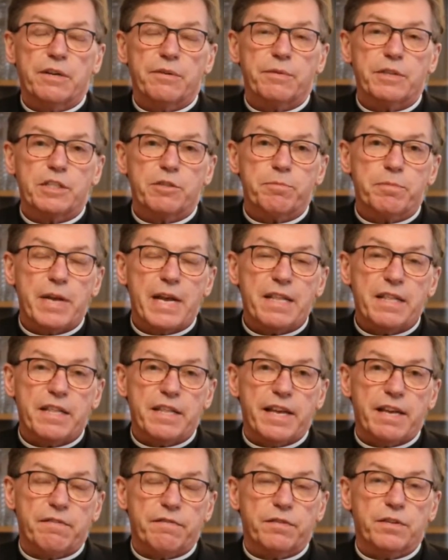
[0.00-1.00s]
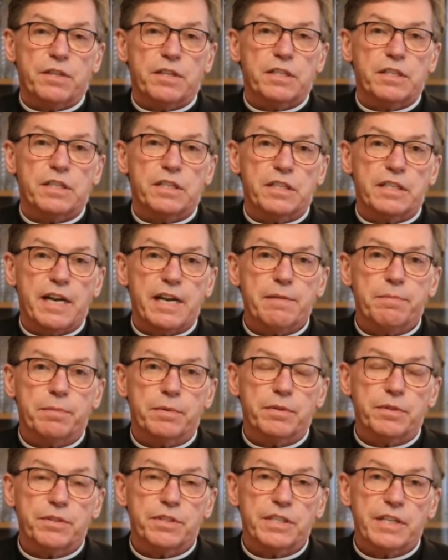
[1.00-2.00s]
which meant that for the
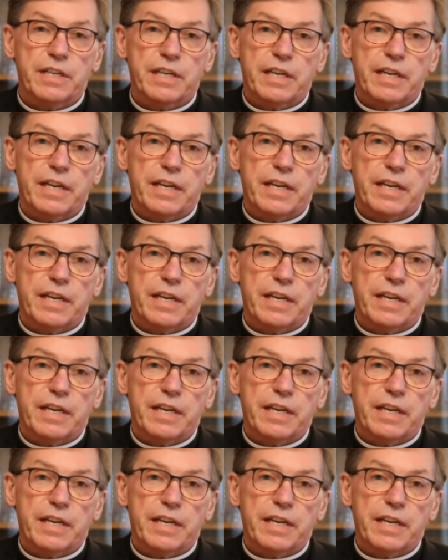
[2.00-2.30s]
disciples,